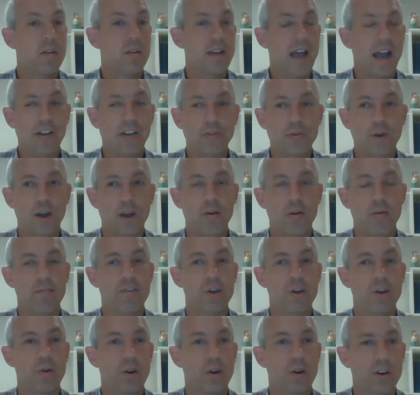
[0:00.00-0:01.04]
tax credit
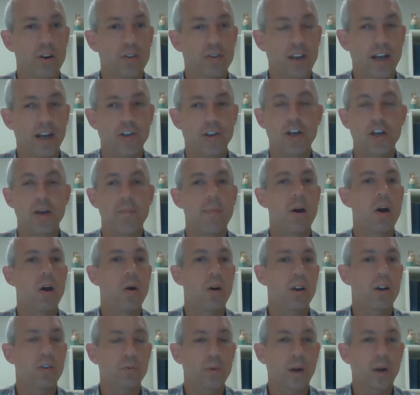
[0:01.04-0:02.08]
reviewers at
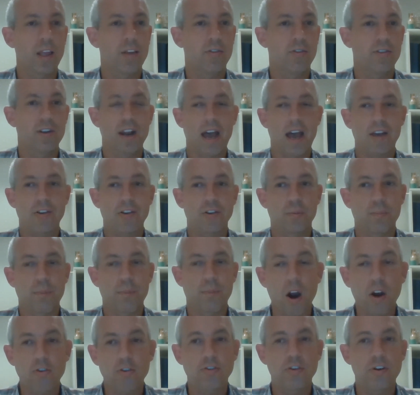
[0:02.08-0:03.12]
SHPO as well as the National
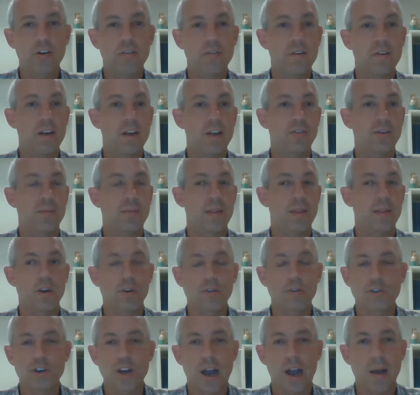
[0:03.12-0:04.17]
Park Service. I mean,
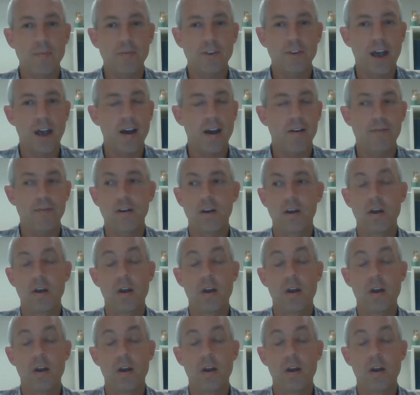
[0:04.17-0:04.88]
those jobs have